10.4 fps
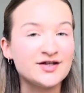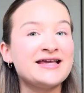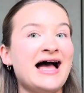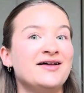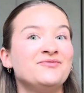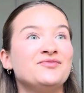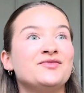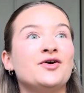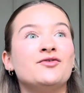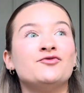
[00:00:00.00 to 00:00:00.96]
yeah,
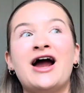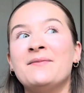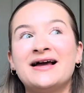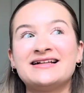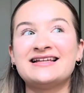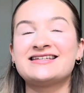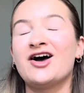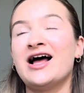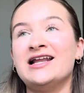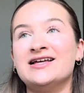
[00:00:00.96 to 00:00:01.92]
round Magnetic
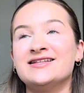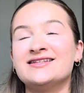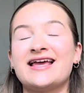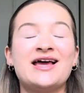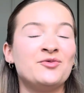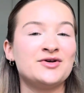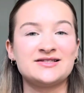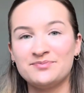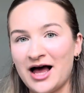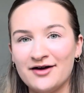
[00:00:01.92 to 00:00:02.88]
Island, it was
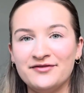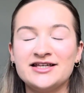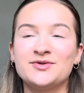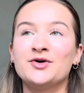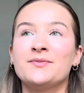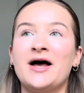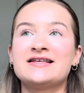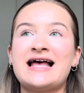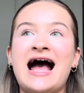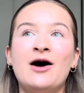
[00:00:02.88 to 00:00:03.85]
perfect. We got the
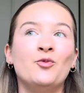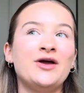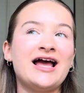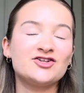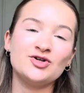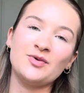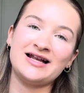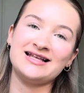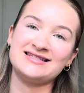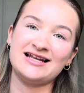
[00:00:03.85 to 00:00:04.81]
bus and we actually went
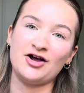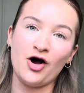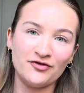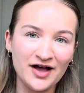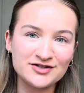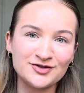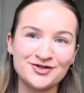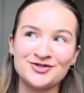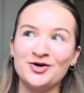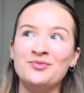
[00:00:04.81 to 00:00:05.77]
and stayed at our first
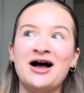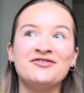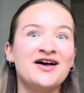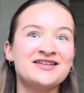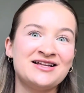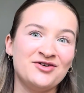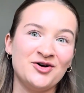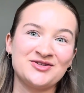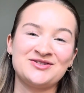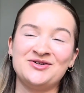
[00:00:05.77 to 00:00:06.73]
hostel, my first ever
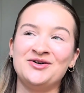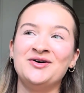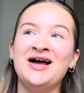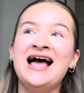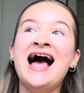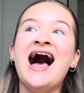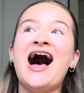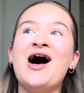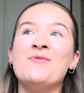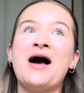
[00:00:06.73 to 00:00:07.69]
hostel,
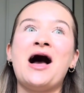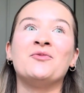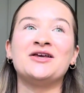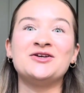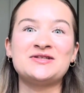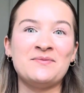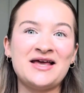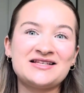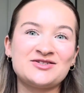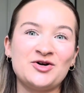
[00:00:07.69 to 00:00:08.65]
and we used a
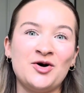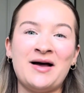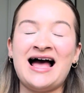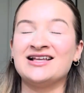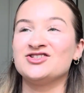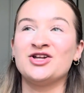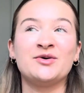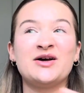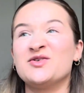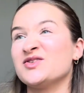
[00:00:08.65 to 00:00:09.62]
mixed dorm, and you know
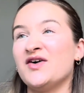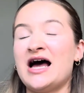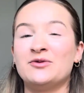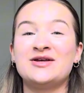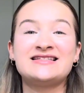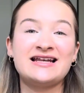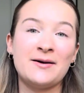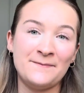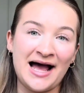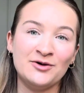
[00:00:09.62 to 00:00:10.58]
what, it was fine. We stayed
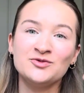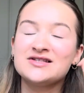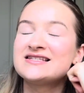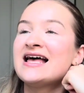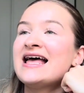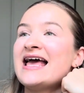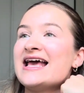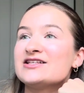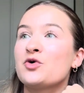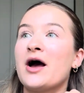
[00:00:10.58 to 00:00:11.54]
at Bounce.
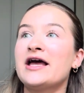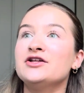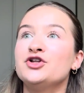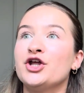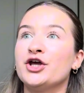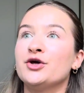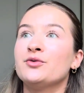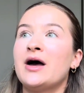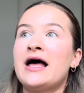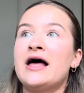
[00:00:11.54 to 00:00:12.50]
It's quite a
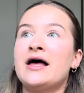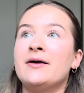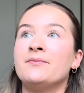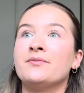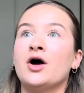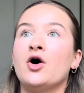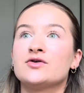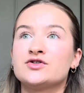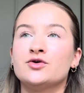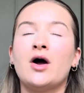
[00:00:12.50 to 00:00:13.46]
new
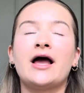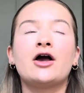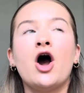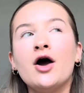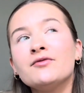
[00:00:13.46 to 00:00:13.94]
hostel. I can't